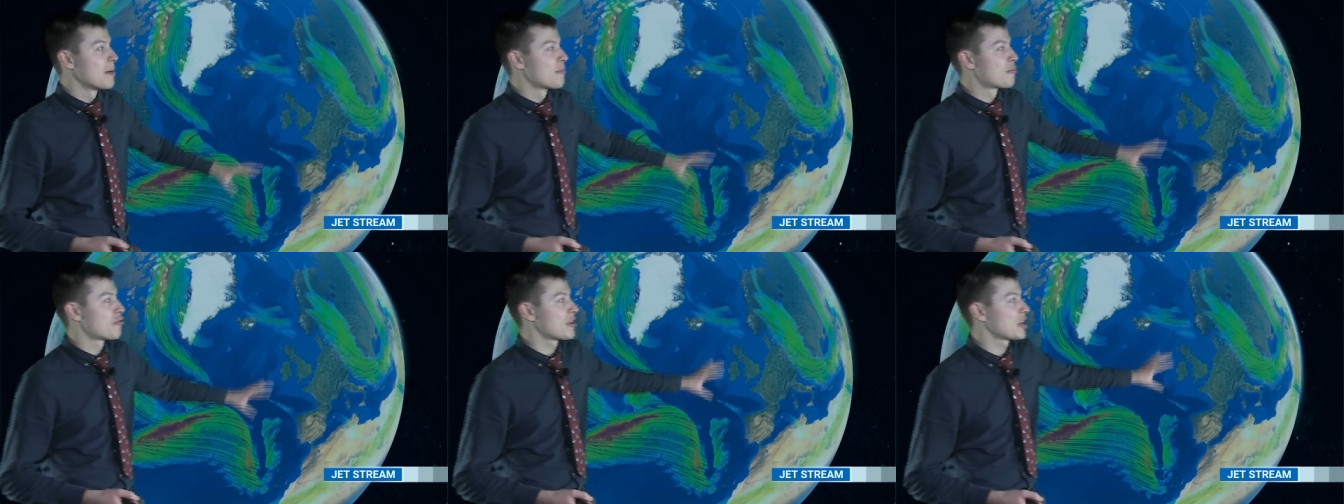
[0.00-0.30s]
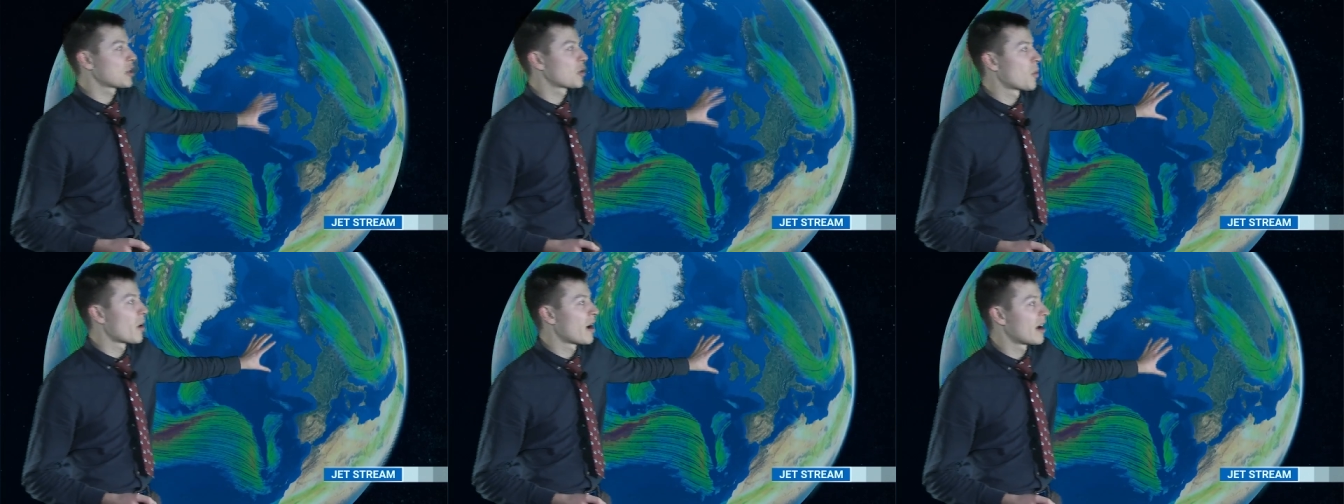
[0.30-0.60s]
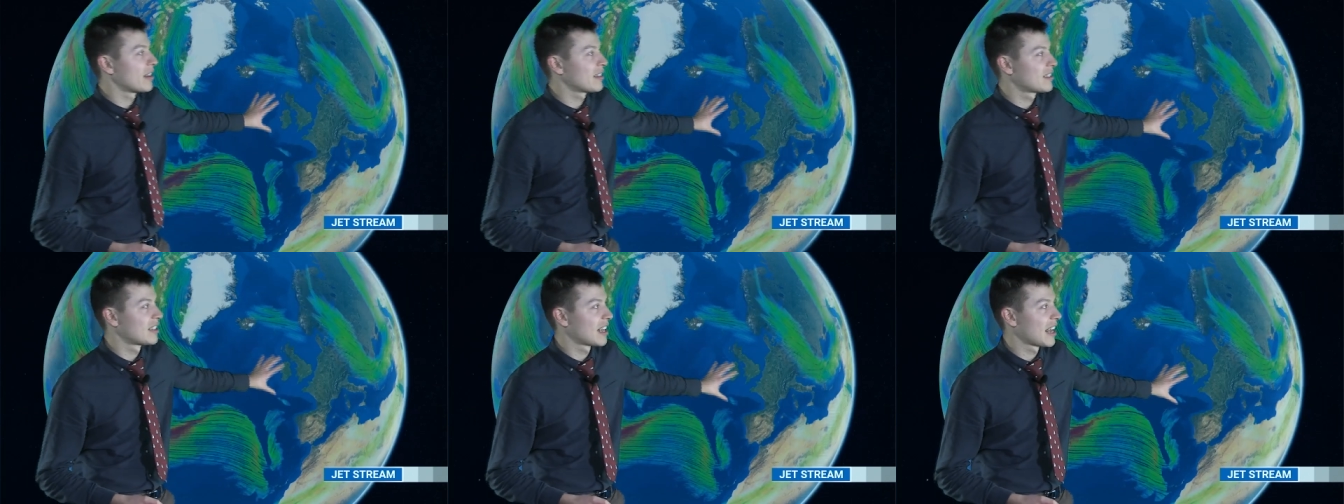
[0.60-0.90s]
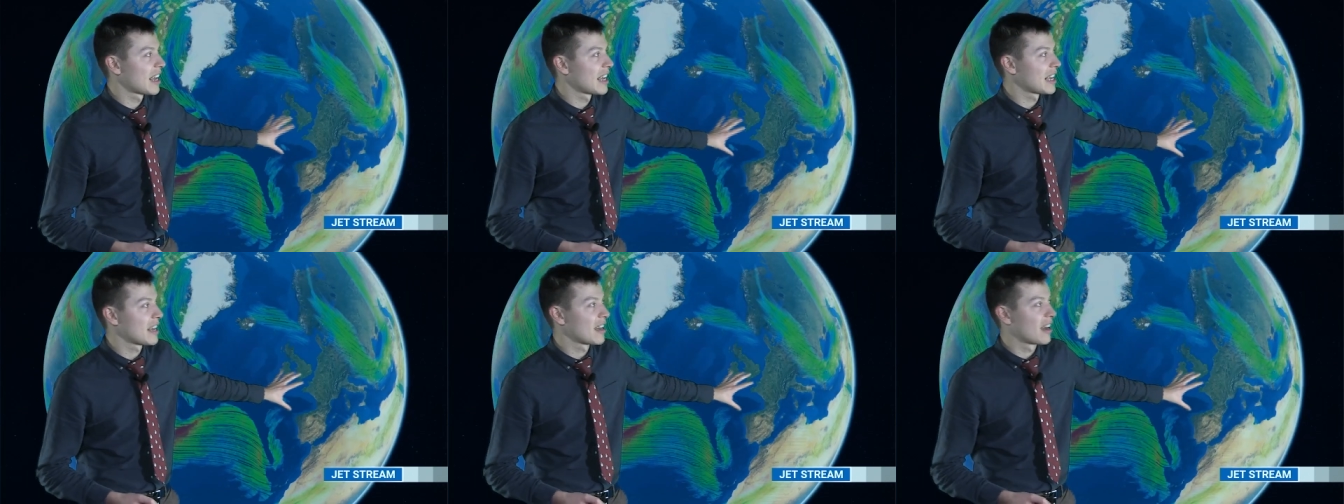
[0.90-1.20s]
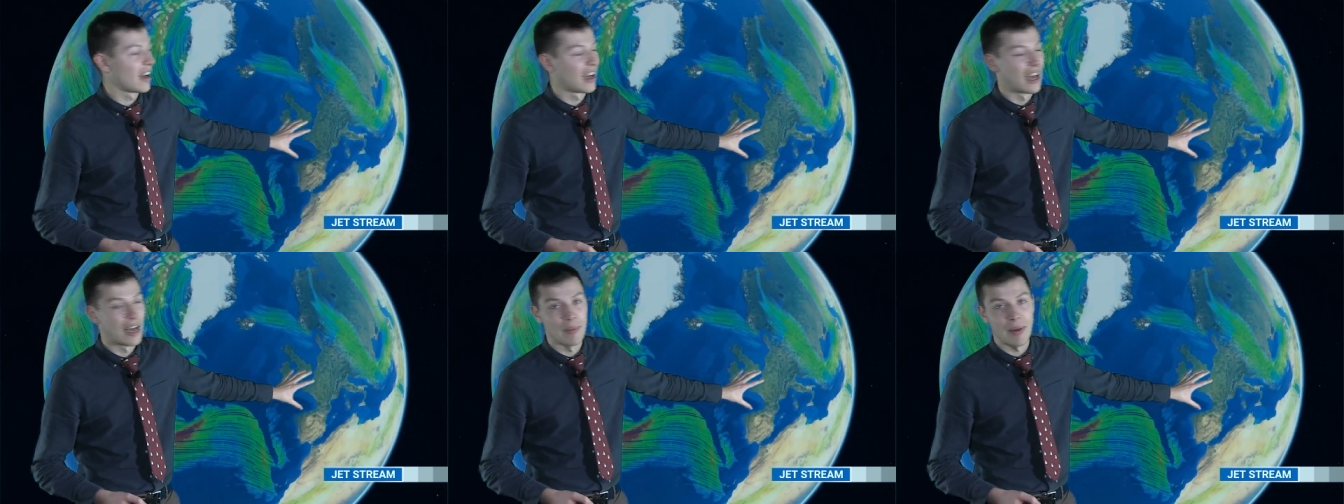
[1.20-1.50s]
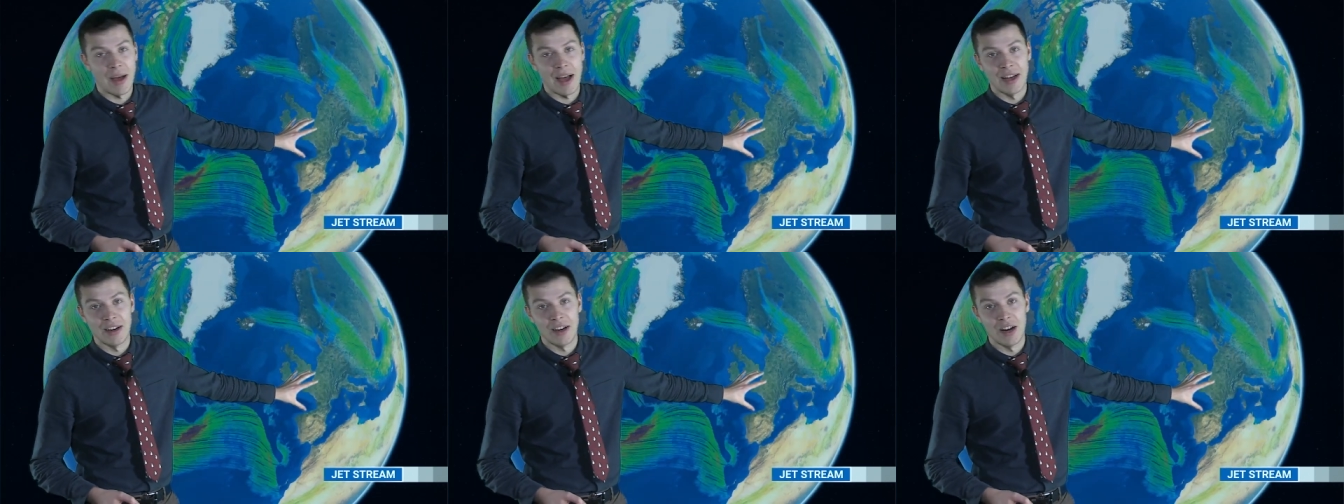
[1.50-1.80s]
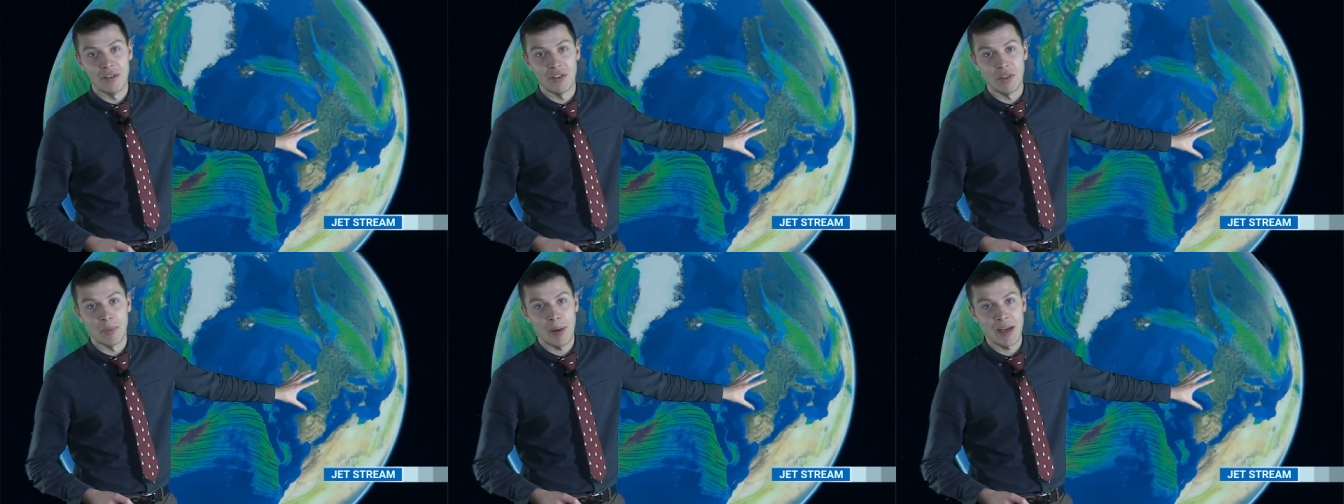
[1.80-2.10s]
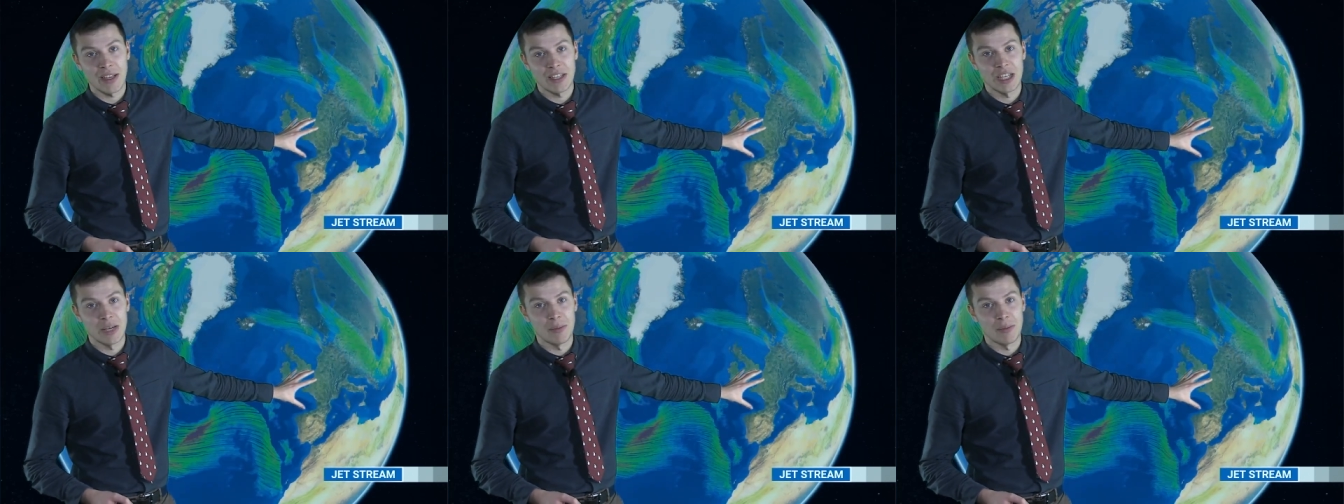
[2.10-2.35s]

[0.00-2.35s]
Pretty quiet today and over the past